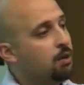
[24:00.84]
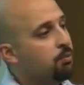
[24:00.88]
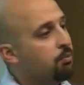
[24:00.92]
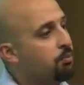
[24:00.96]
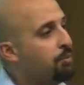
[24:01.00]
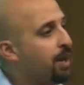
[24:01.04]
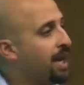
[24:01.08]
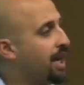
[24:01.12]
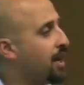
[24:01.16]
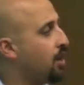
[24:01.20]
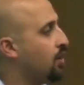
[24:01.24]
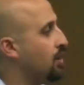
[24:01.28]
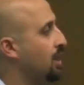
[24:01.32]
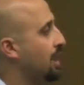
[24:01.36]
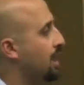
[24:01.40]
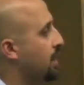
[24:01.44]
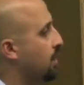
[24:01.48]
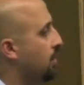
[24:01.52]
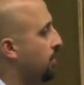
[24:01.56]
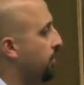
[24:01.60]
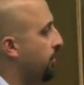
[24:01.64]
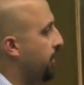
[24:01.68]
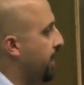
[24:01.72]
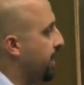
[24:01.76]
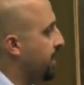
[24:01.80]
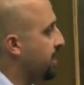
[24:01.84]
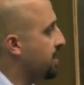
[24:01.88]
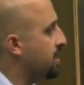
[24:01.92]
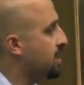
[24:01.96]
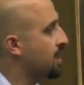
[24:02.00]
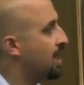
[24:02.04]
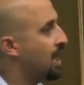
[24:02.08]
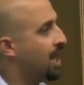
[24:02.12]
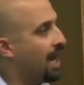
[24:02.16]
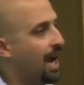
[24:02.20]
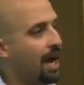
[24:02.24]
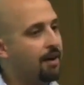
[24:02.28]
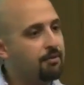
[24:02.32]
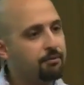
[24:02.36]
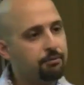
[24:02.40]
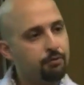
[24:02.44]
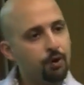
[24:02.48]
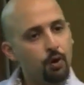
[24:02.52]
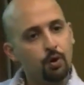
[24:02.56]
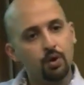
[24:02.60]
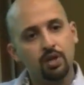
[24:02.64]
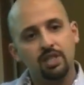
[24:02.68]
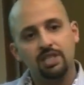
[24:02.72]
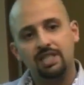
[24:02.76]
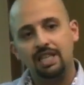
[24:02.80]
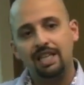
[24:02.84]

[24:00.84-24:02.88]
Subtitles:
pick on little things and focus